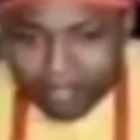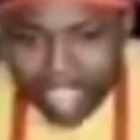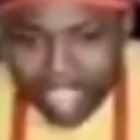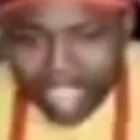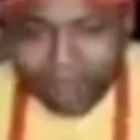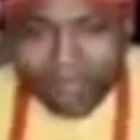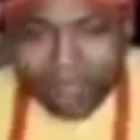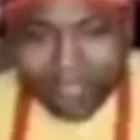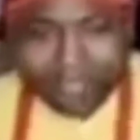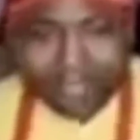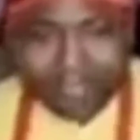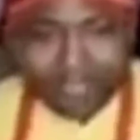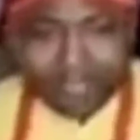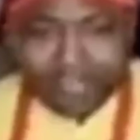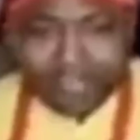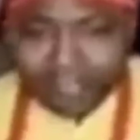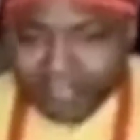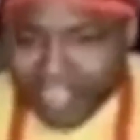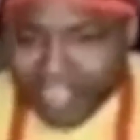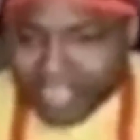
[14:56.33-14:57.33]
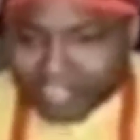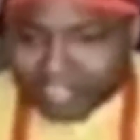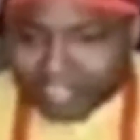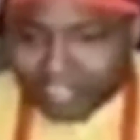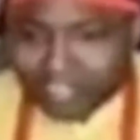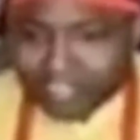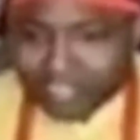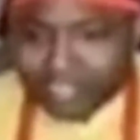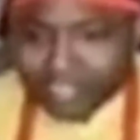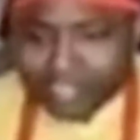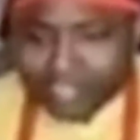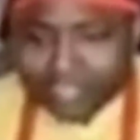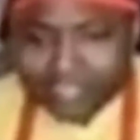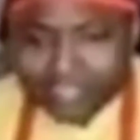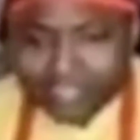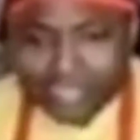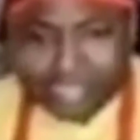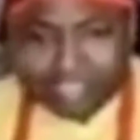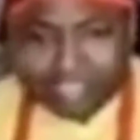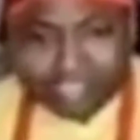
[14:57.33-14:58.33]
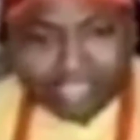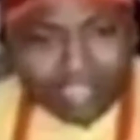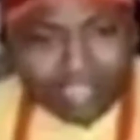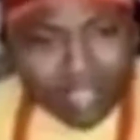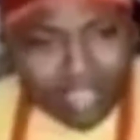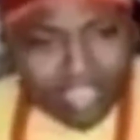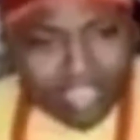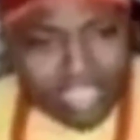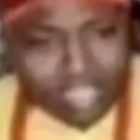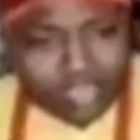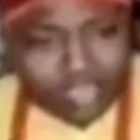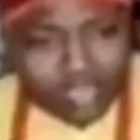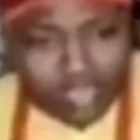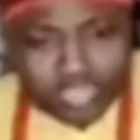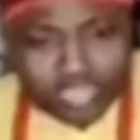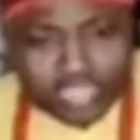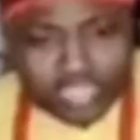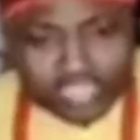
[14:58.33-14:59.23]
Apart from the fact that Onyendu